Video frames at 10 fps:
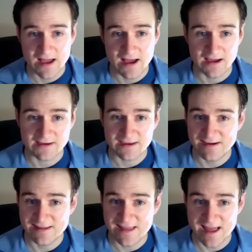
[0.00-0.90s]
Uh,
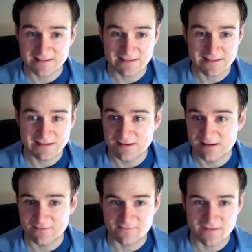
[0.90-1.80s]
Katie Cassidy did
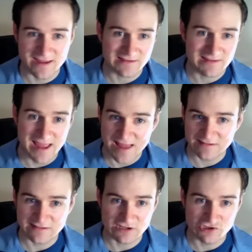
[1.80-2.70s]
a
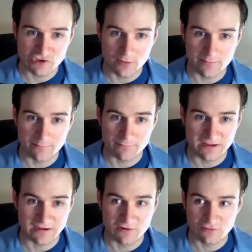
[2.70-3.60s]
fantastic job at
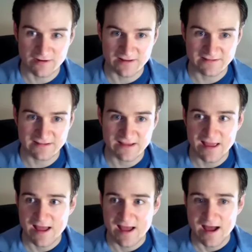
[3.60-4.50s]
playing Chris.
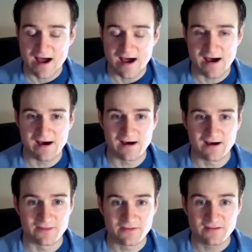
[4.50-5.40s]
Uh,
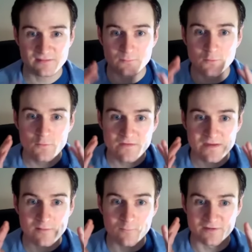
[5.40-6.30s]
this
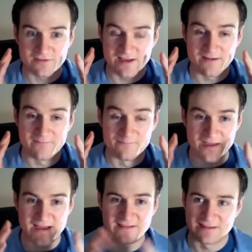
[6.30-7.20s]
movie was
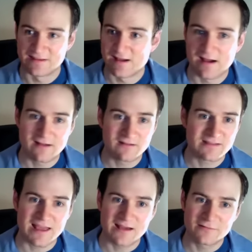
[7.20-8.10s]
amazing. Kyle
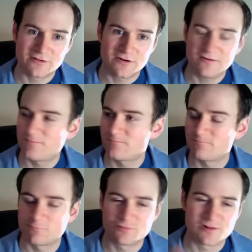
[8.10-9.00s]
Gallner
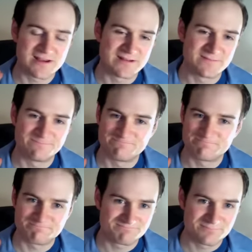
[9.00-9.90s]
played,
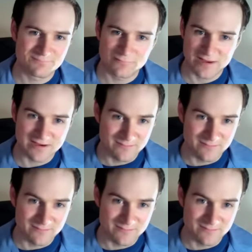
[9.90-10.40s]
played an